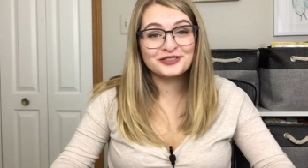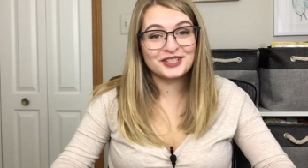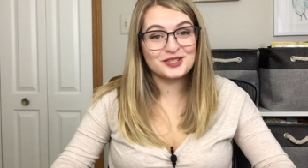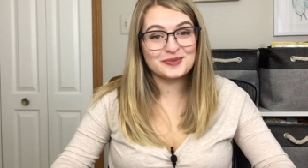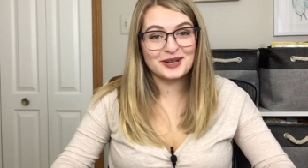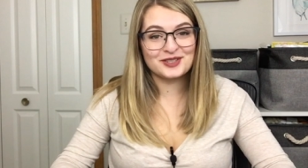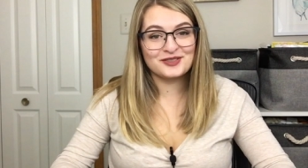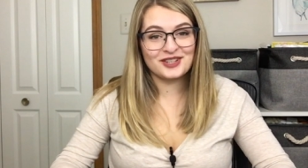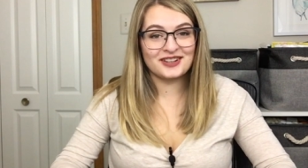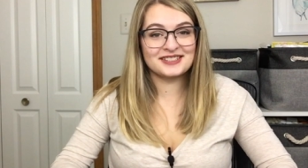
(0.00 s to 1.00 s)
finished pairs
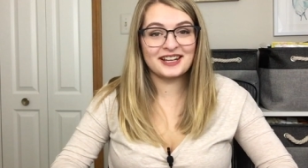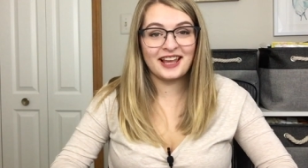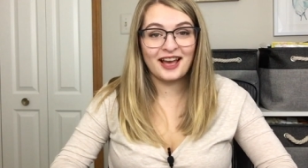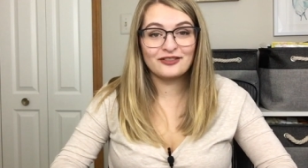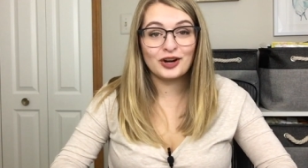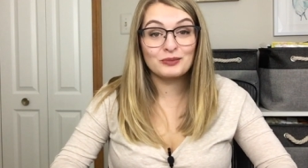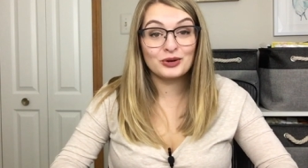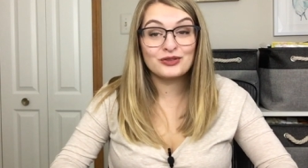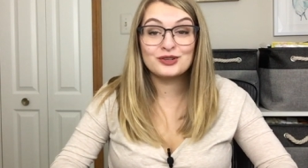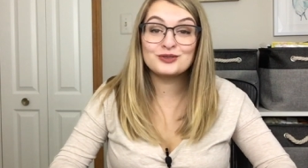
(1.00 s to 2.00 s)
of socks that I have are
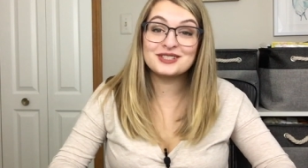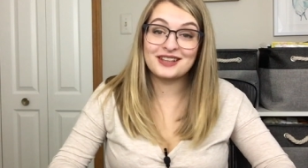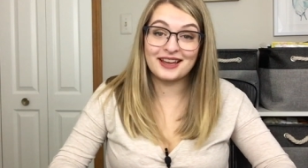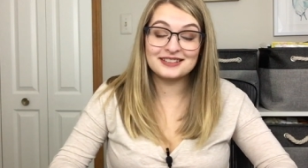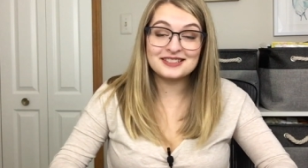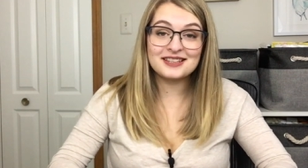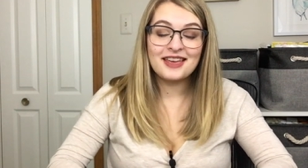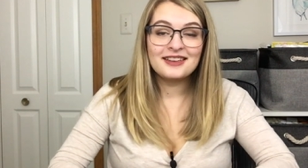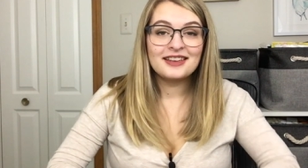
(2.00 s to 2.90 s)
both new designs